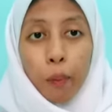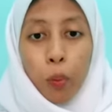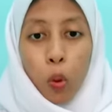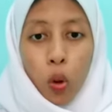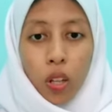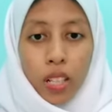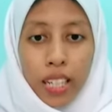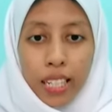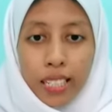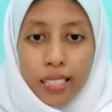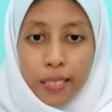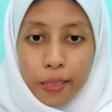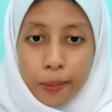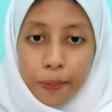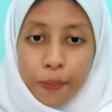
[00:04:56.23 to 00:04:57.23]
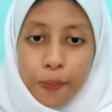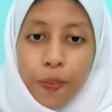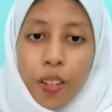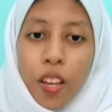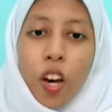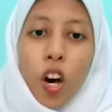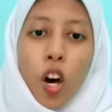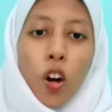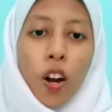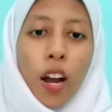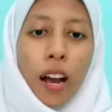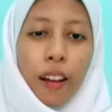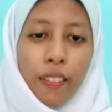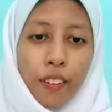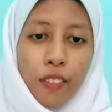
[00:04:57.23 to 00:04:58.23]
polish or
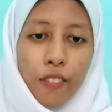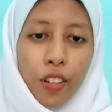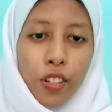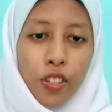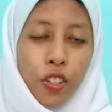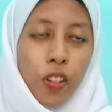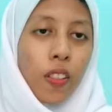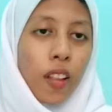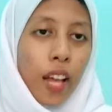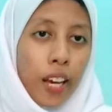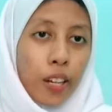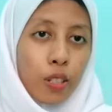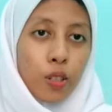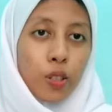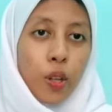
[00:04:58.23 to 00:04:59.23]
artificial nails